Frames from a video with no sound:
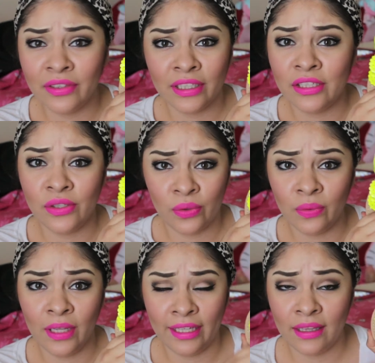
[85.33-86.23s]
really do
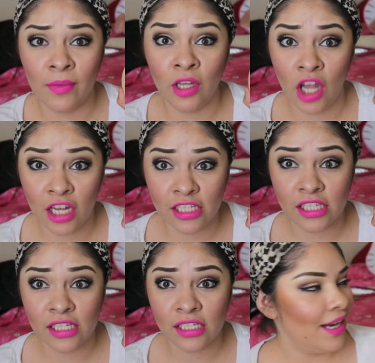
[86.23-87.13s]
like them a lot.
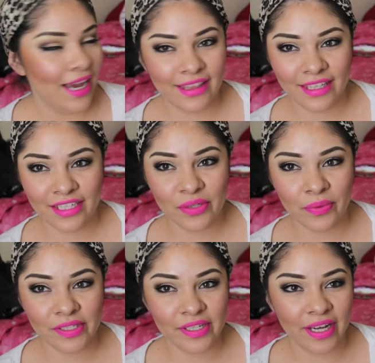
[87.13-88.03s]
I think she
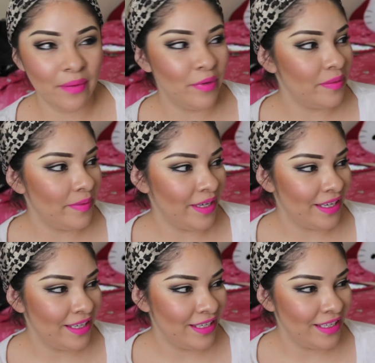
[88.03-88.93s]
wants to come with me.
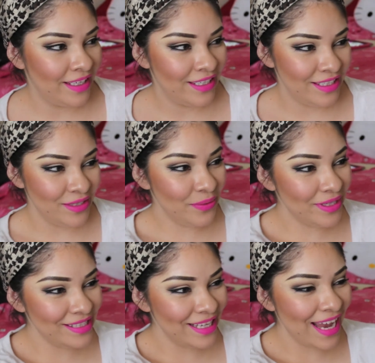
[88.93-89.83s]
You
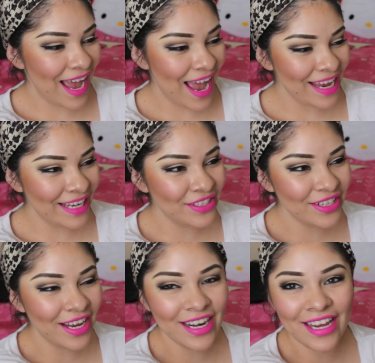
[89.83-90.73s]
want to say
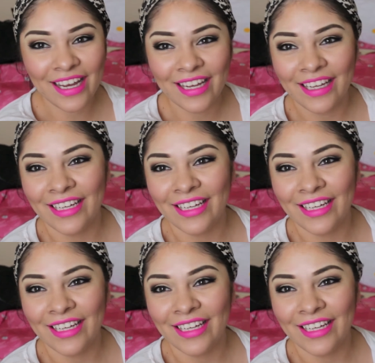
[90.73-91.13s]
hi,